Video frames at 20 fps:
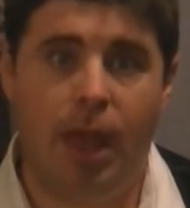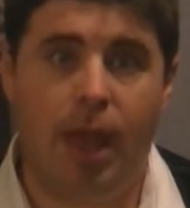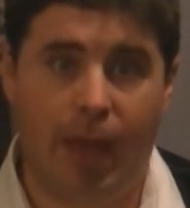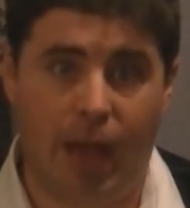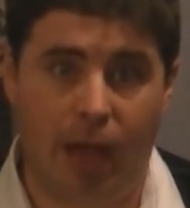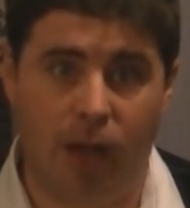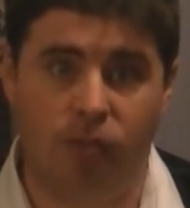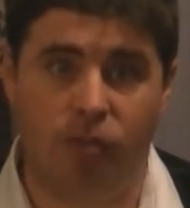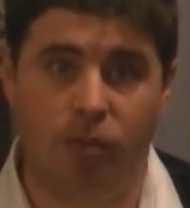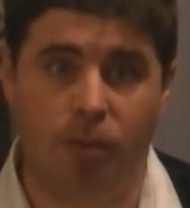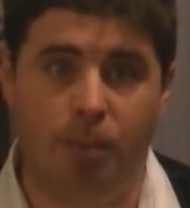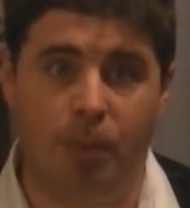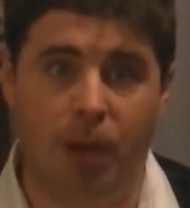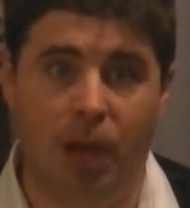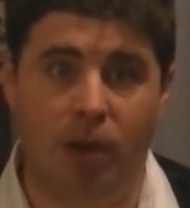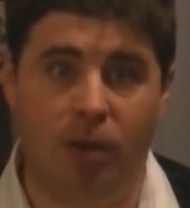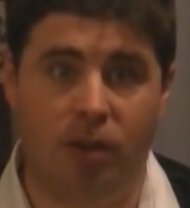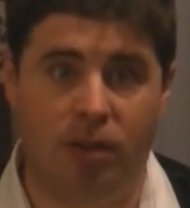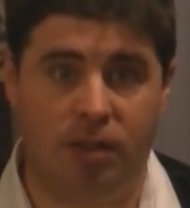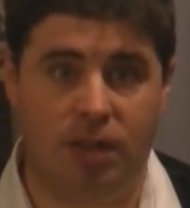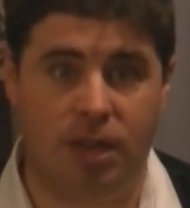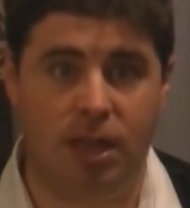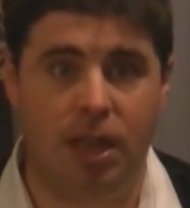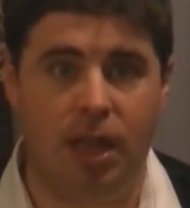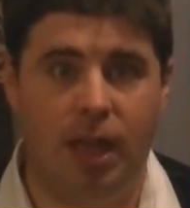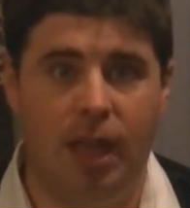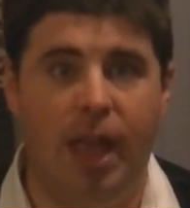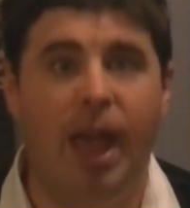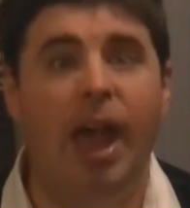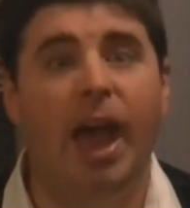And from piracy,
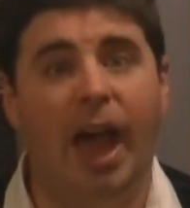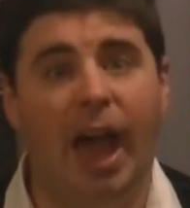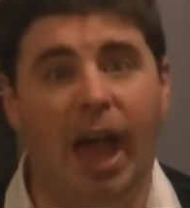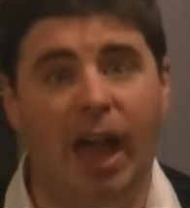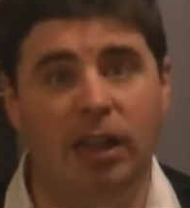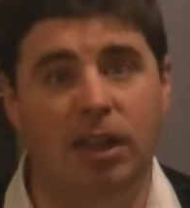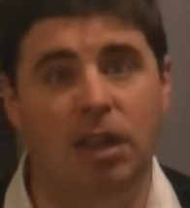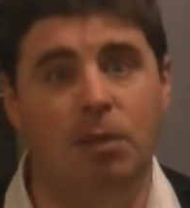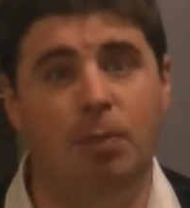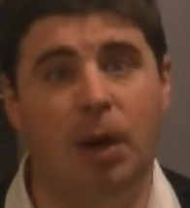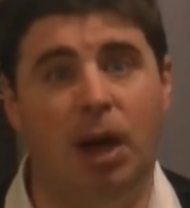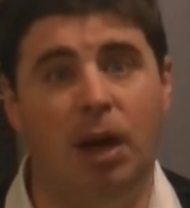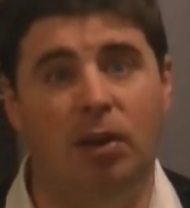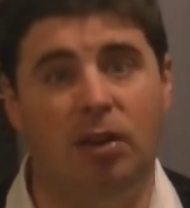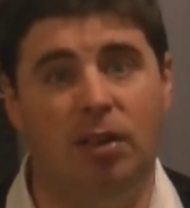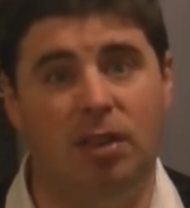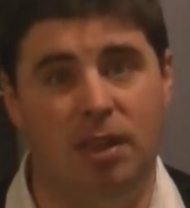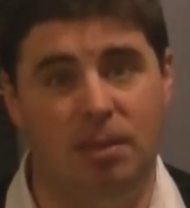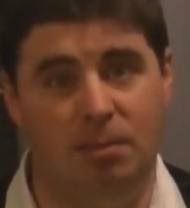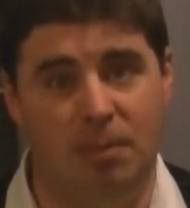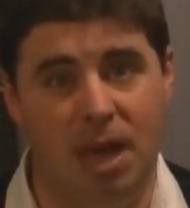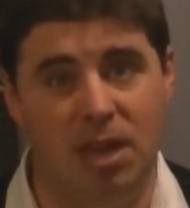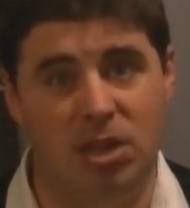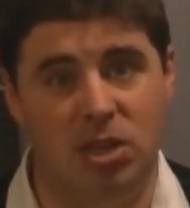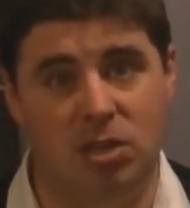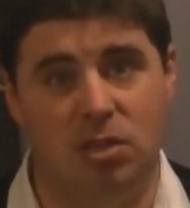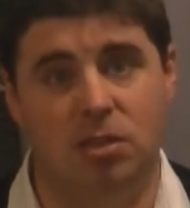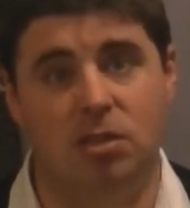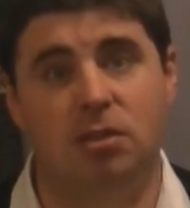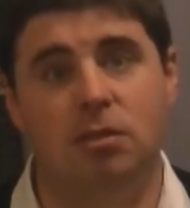anti-piracy
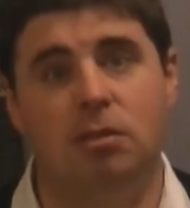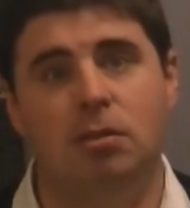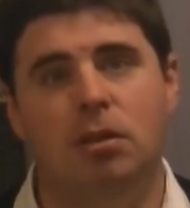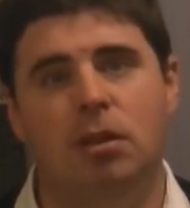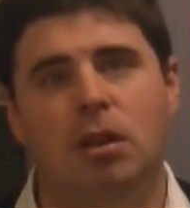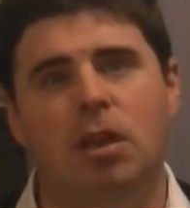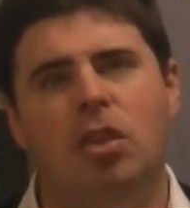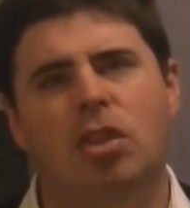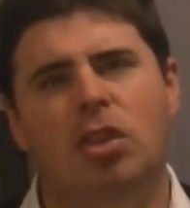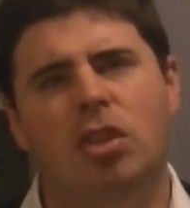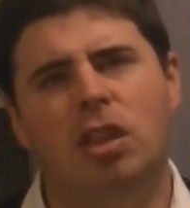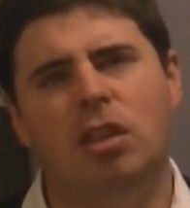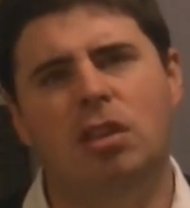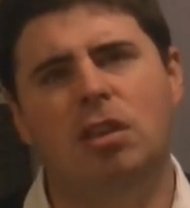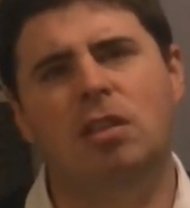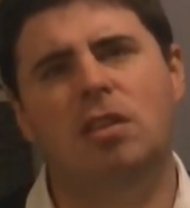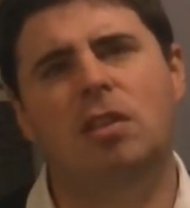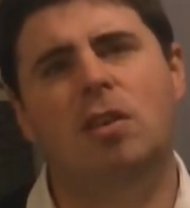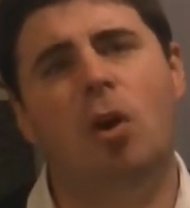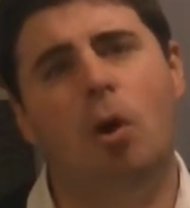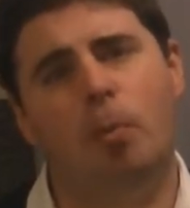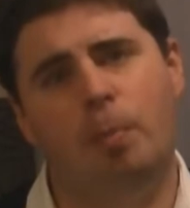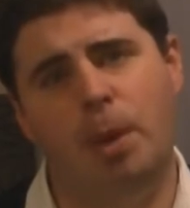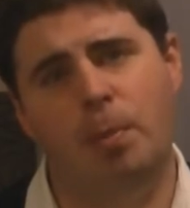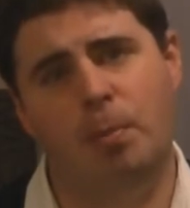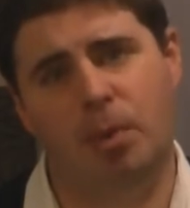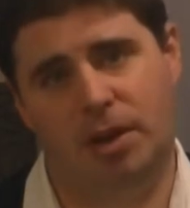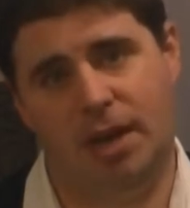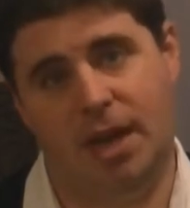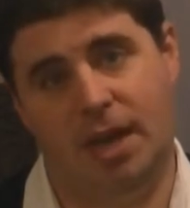measures, such as copy
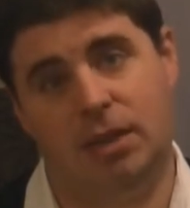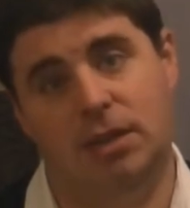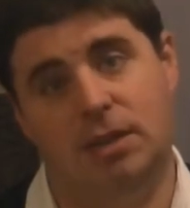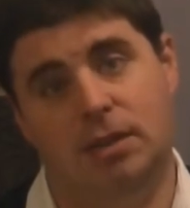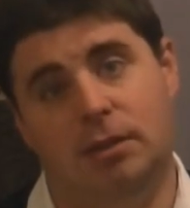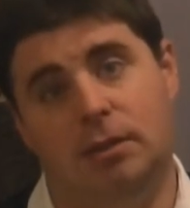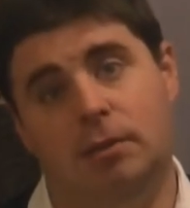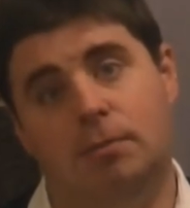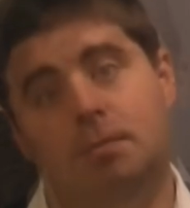protection.